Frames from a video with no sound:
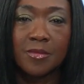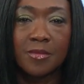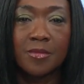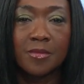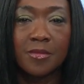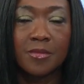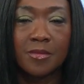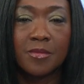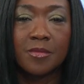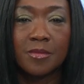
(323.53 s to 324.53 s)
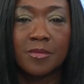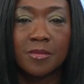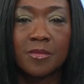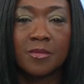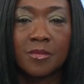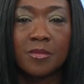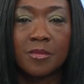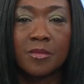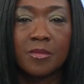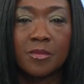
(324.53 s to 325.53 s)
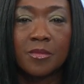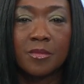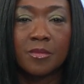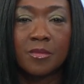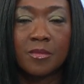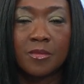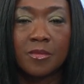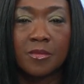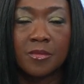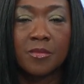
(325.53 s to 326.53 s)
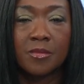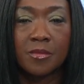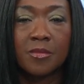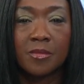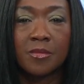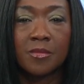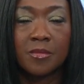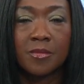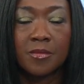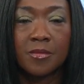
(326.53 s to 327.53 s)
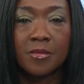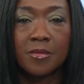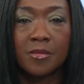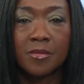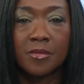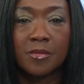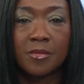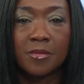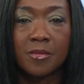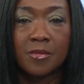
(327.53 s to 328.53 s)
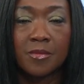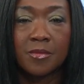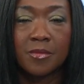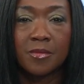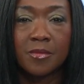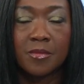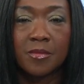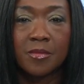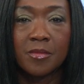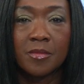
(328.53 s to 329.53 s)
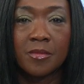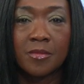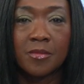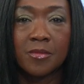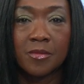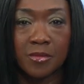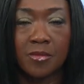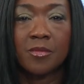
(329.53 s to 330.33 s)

(not speaking)